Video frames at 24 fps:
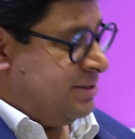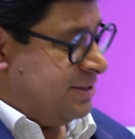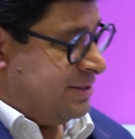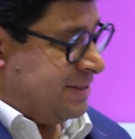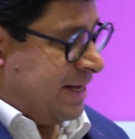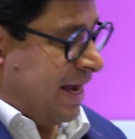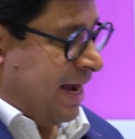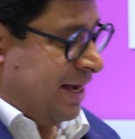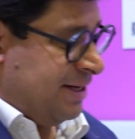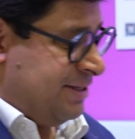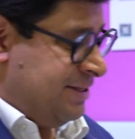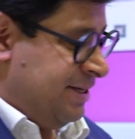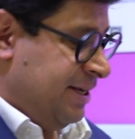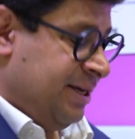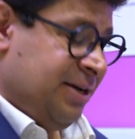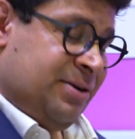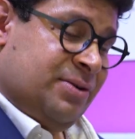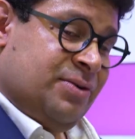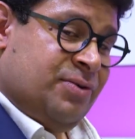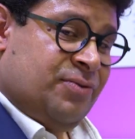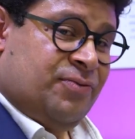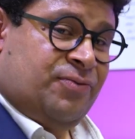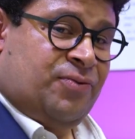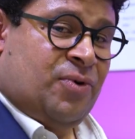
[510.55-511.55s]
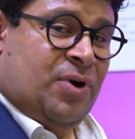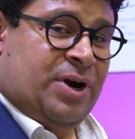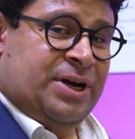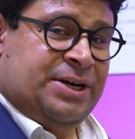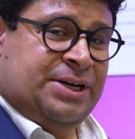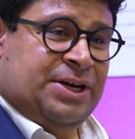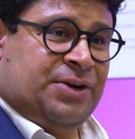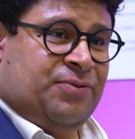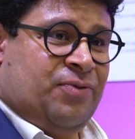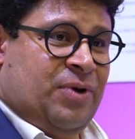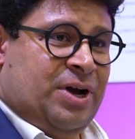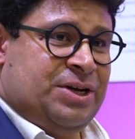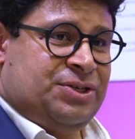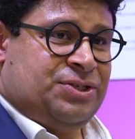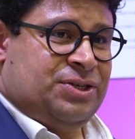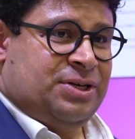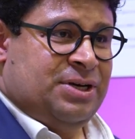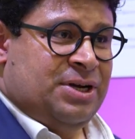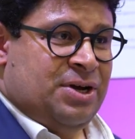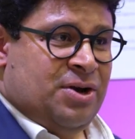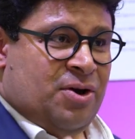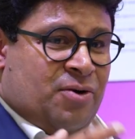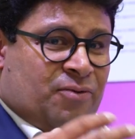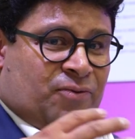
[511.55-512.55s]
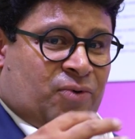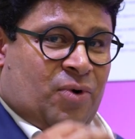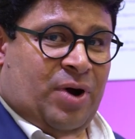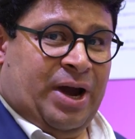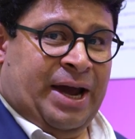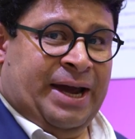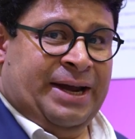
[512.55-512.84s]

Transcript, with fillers: starting for integration for